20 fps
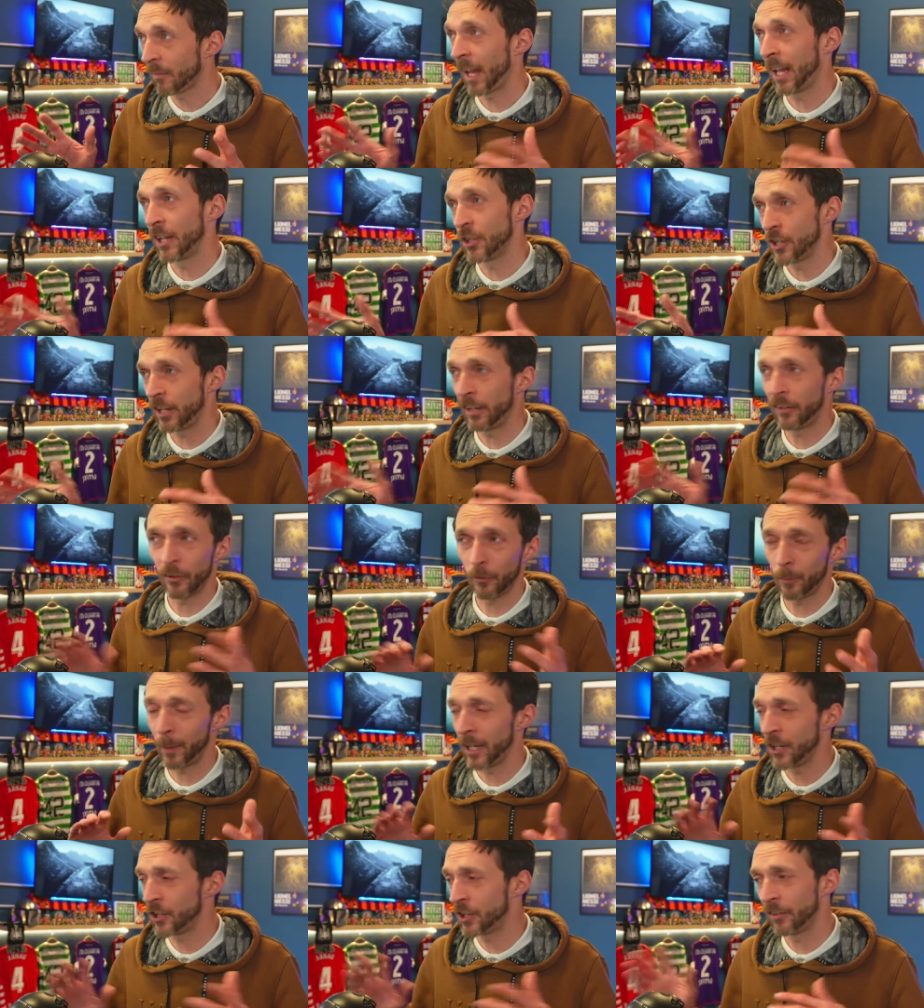injury,
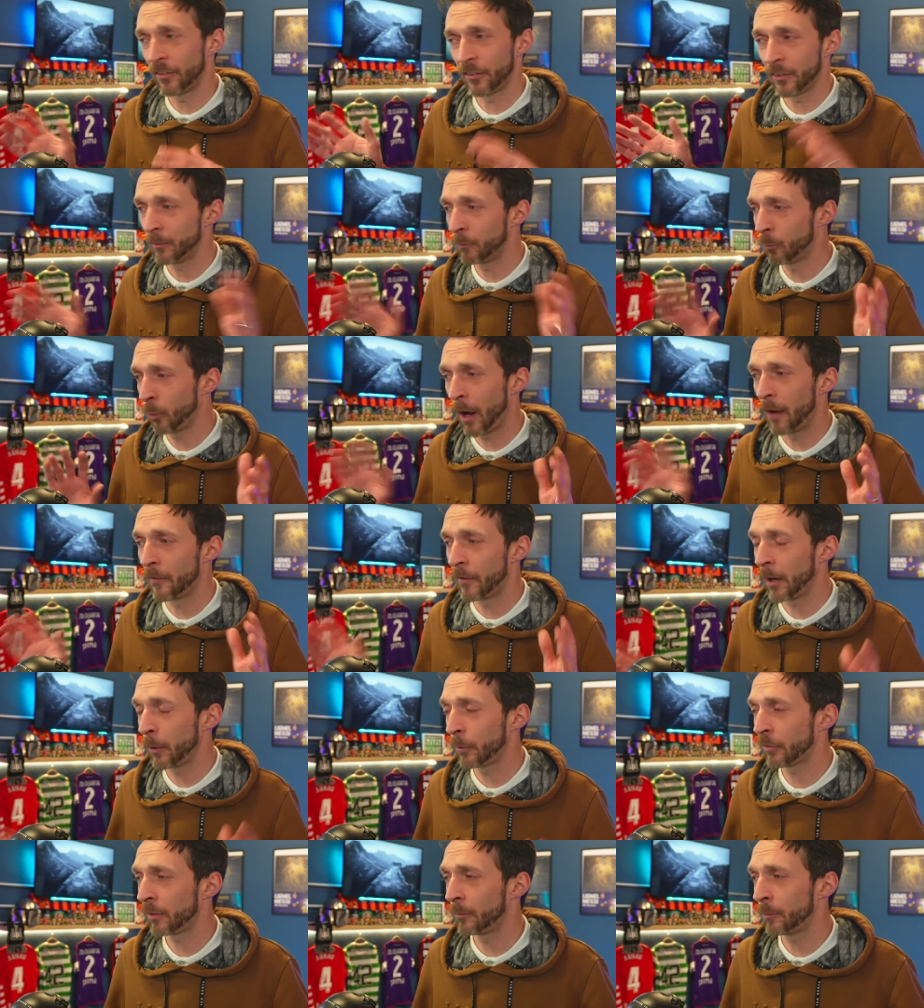suspensions and whatever
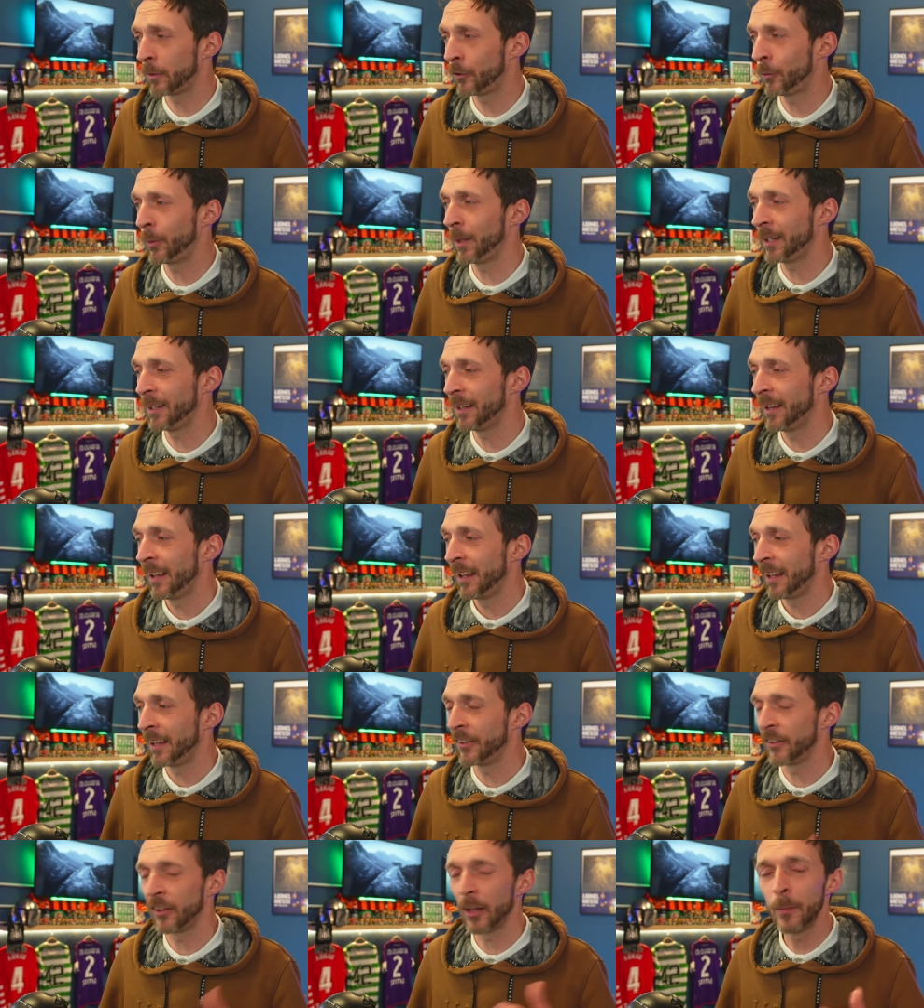else in between
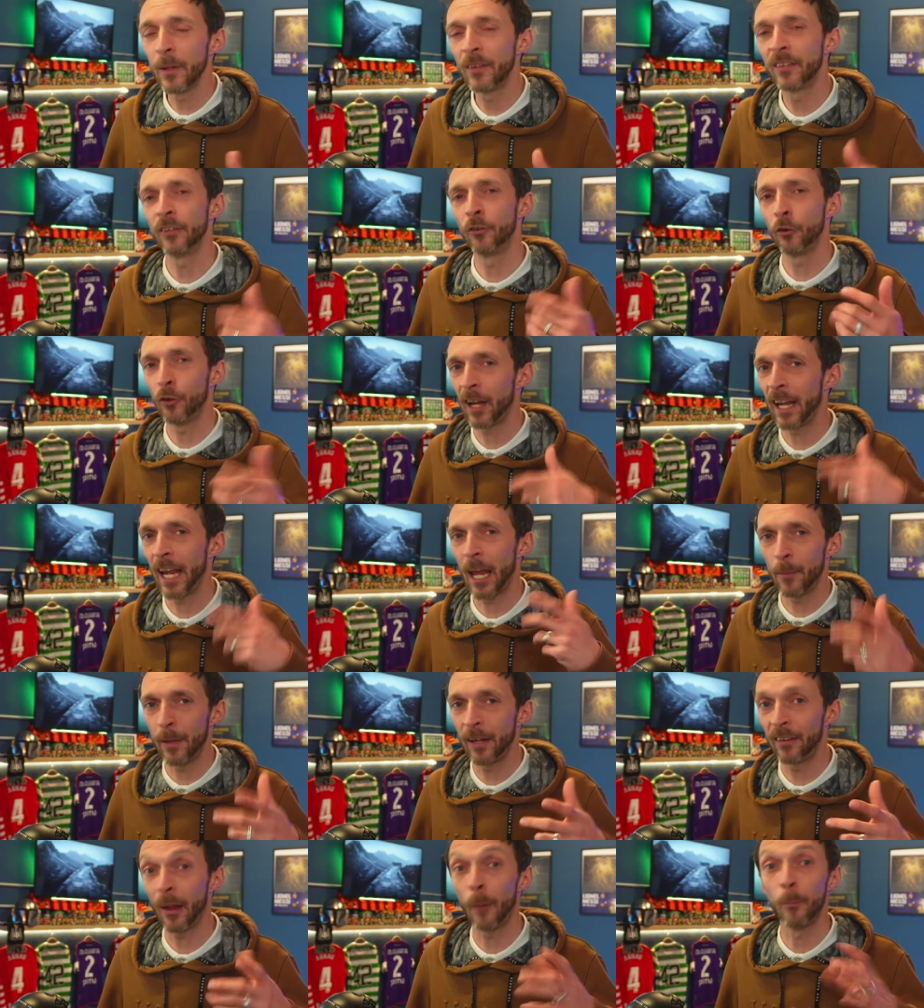is limited Unai
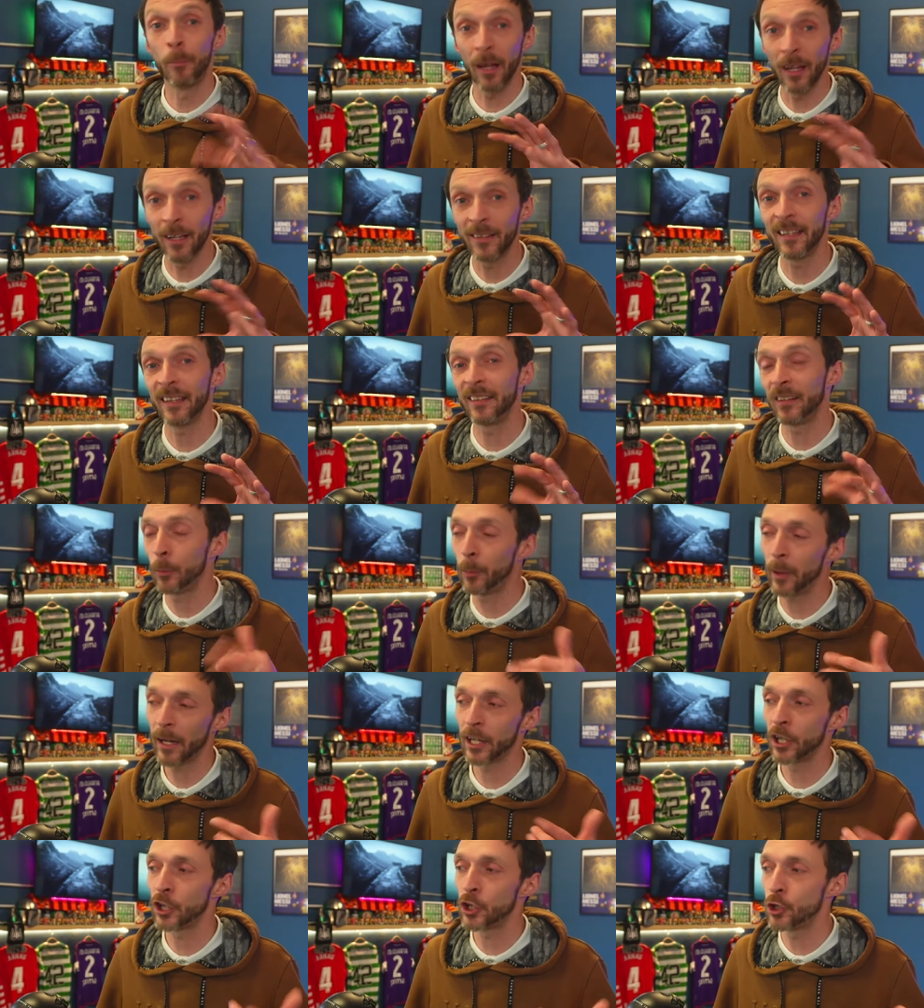Emery's ability to
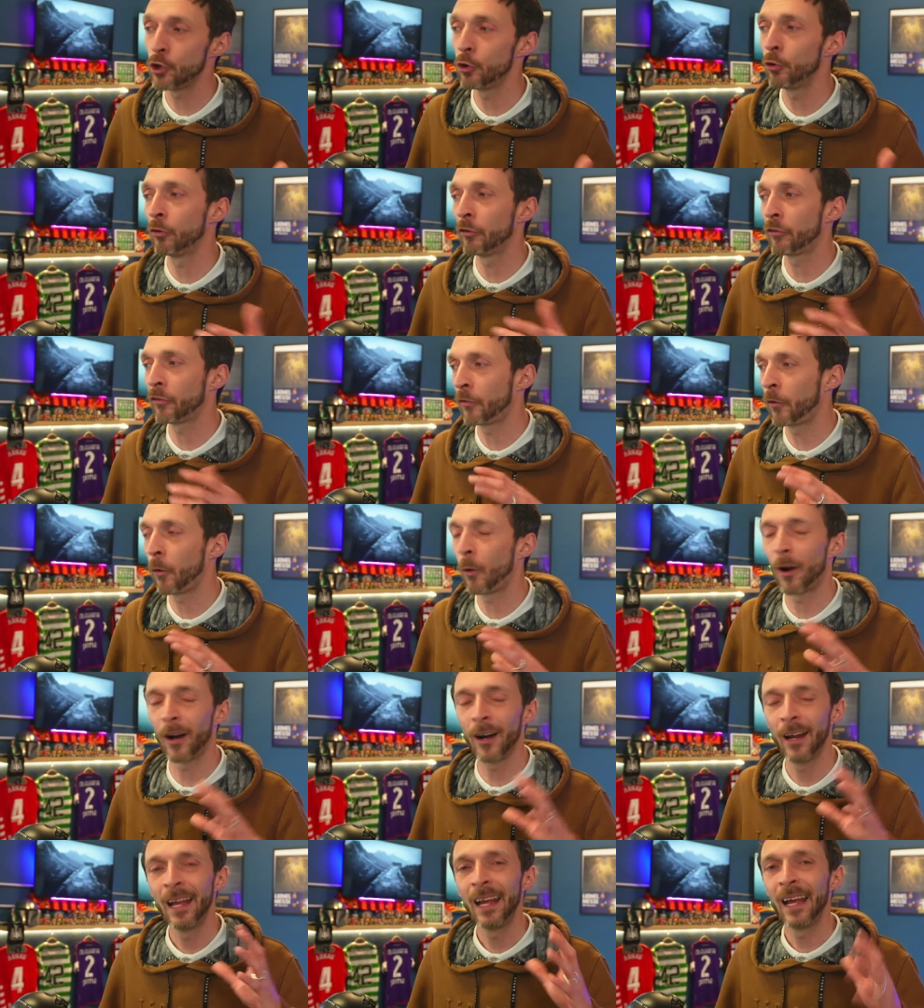pick and choose
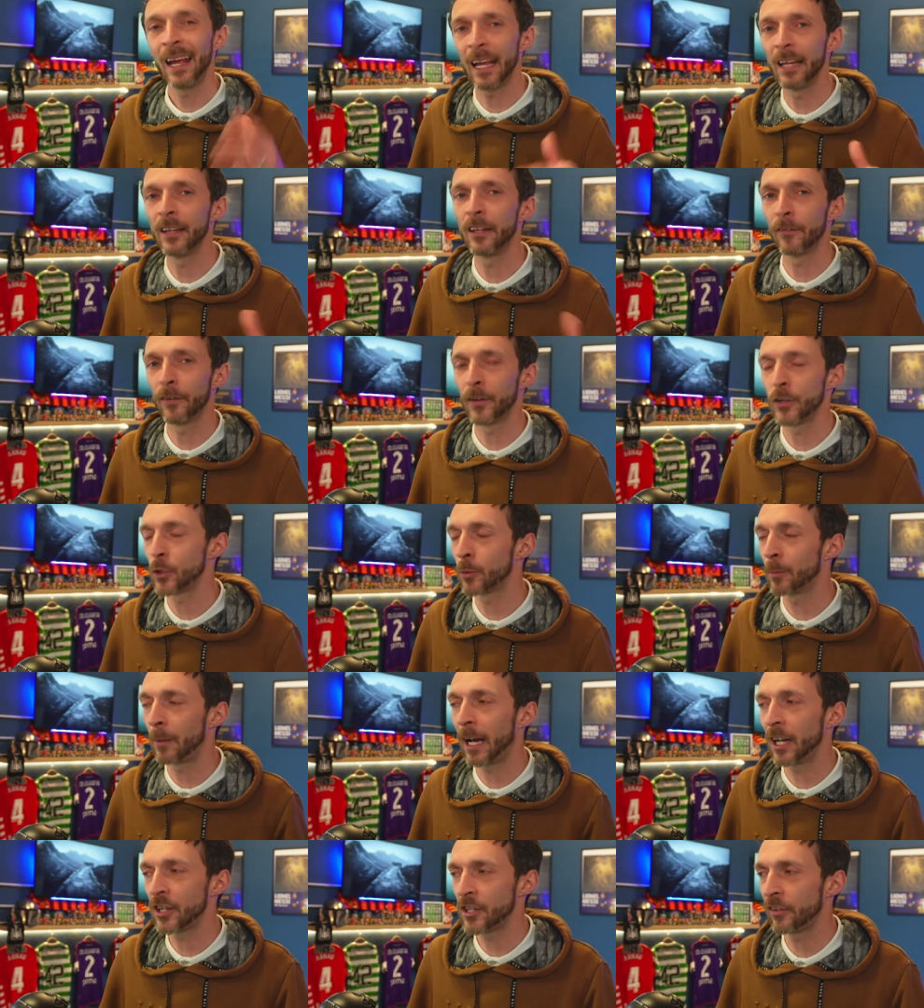for
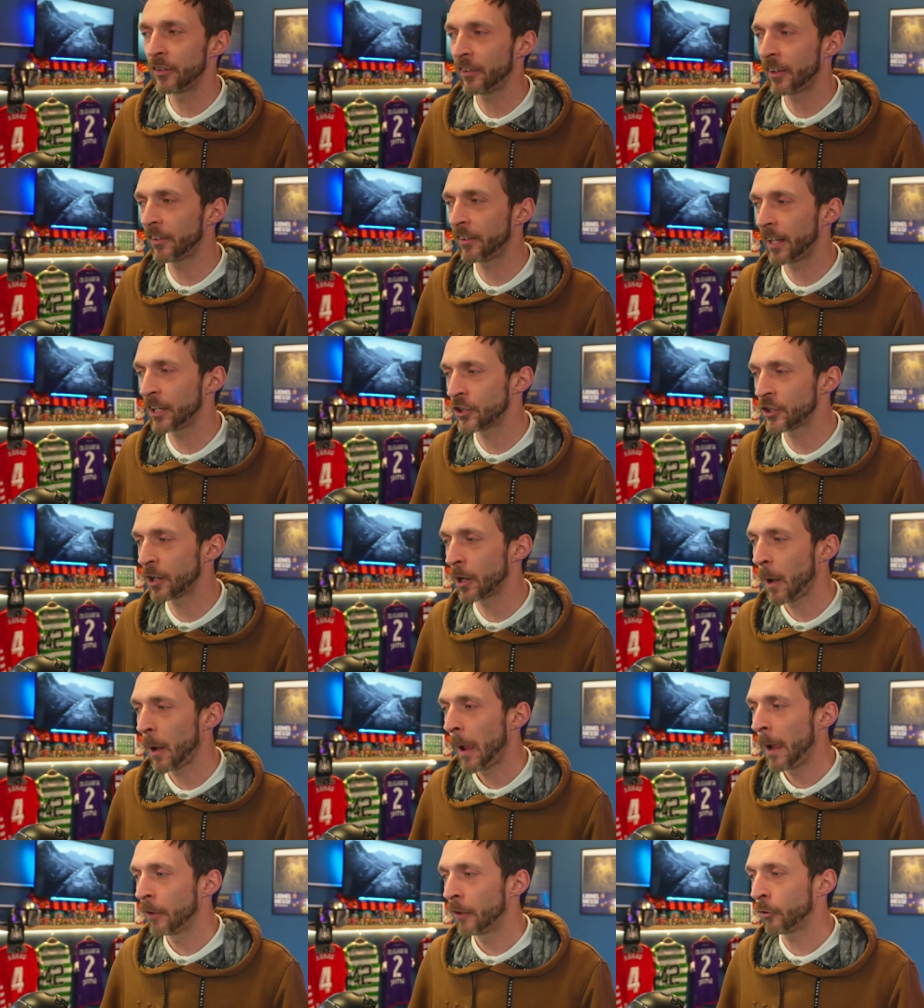individual matches, et cetera.